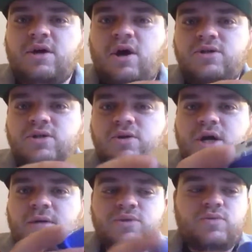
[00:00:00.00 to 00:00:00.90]
Now this
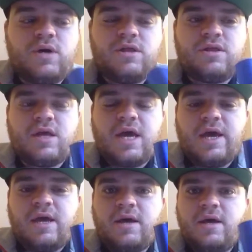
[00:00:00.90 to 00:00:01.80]
also comes
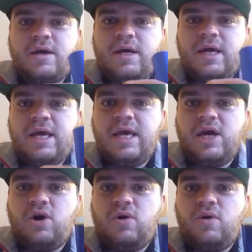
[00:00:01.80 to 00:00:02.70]
with a
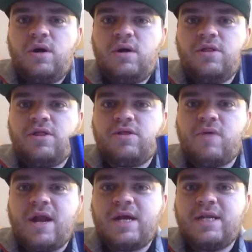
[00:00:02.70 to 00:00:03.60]
Ego
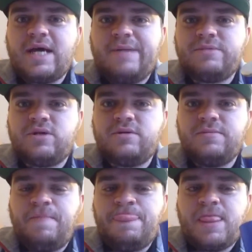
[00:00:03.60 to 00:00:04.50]
threading
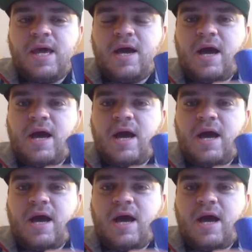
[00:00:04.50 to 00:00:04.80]
adapter.